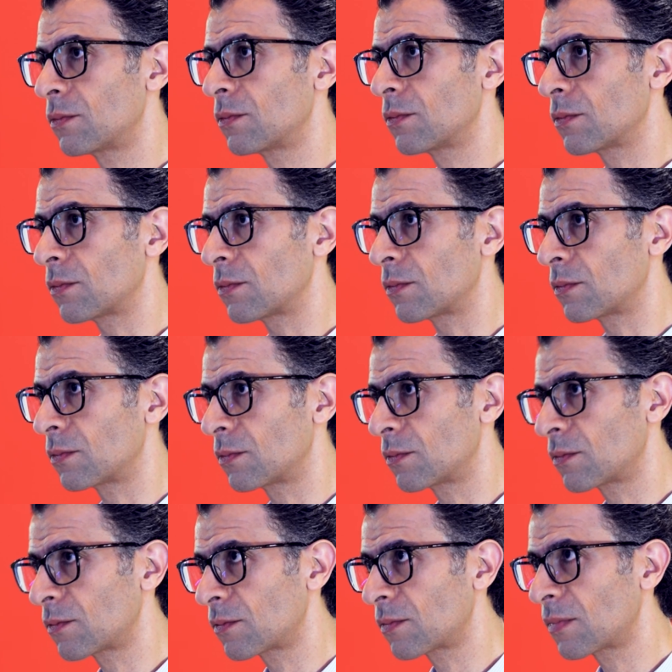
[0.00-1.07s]
those security
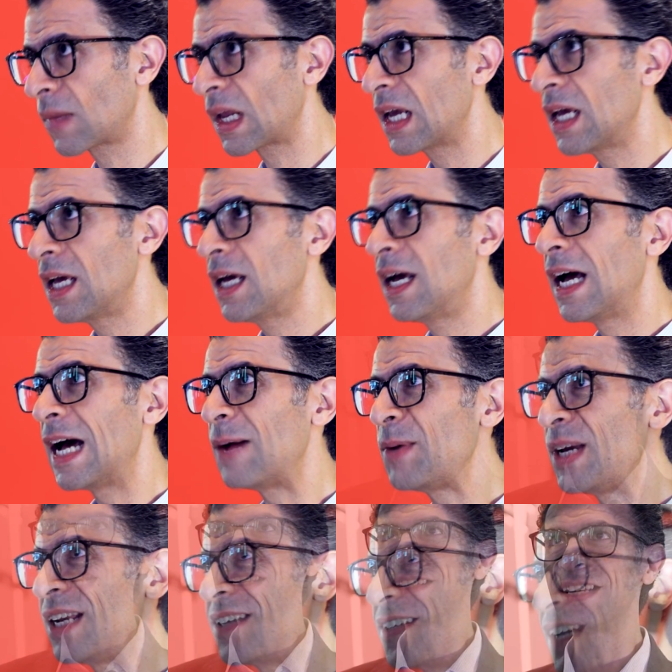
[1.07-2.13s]
threats? I
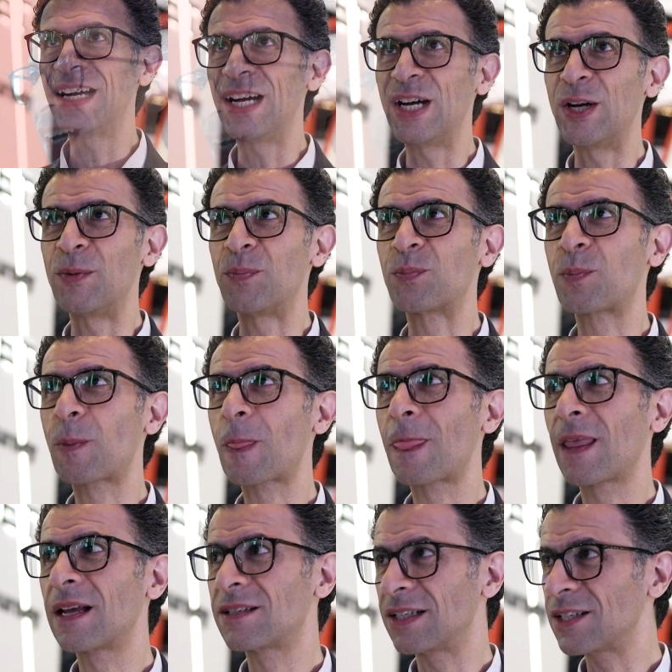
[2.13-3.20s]
mean, it's an
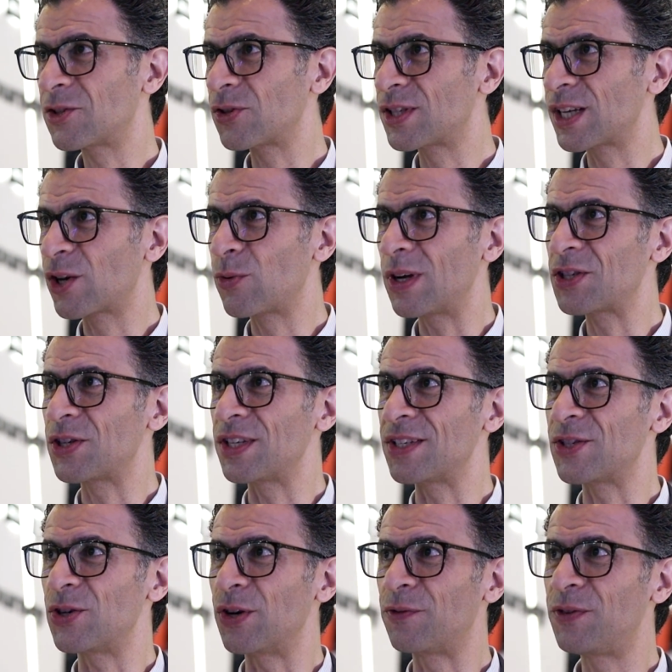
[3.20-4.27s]
interesting question.
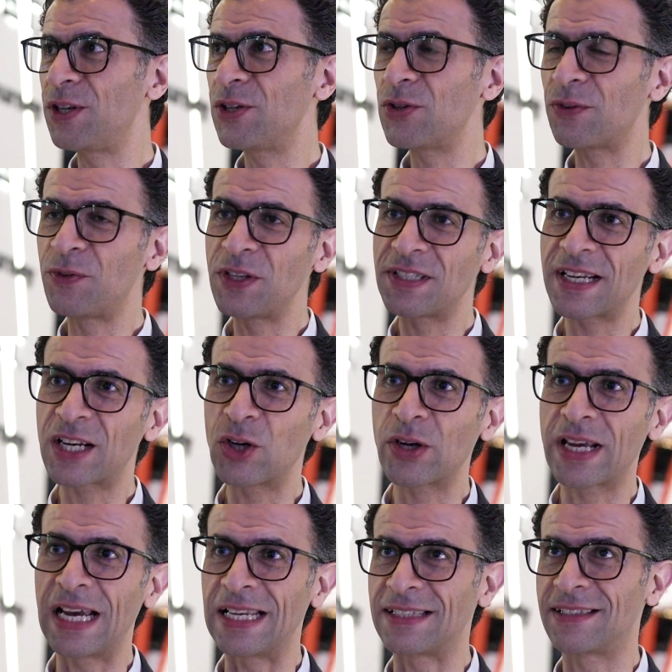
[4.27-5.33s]
So if you take a
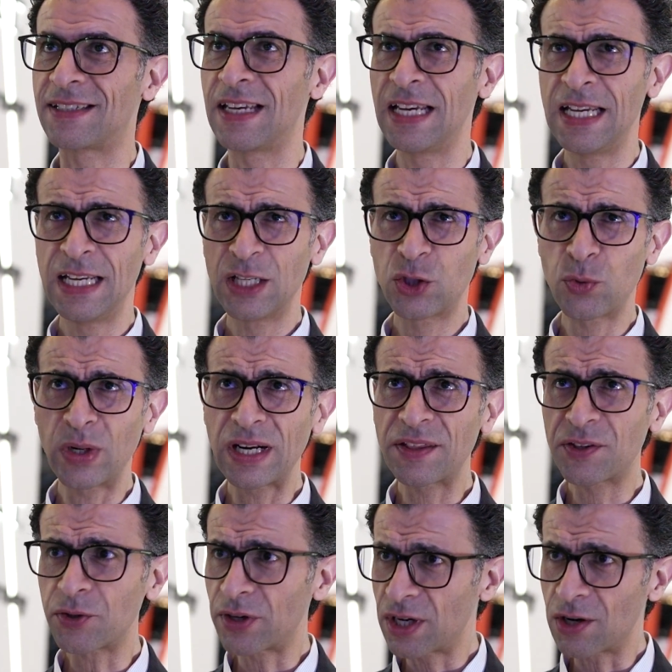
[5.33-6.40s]
look at 20,
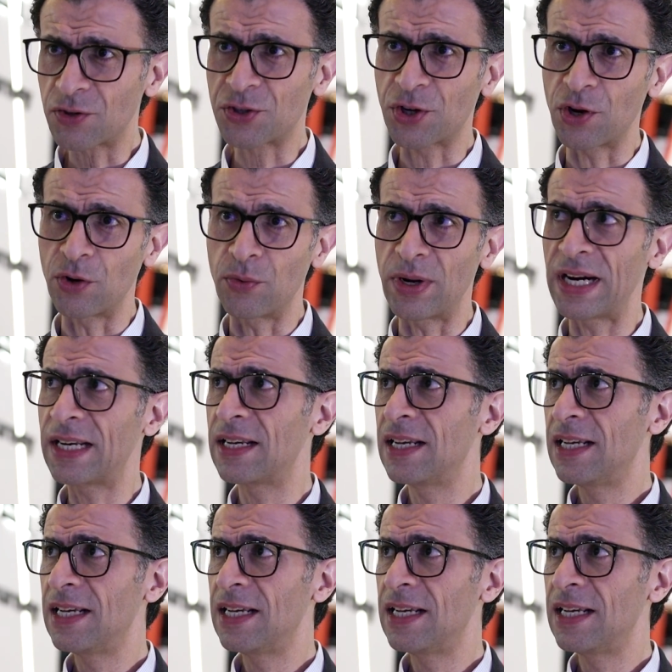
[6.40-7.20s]
30 years ago, right?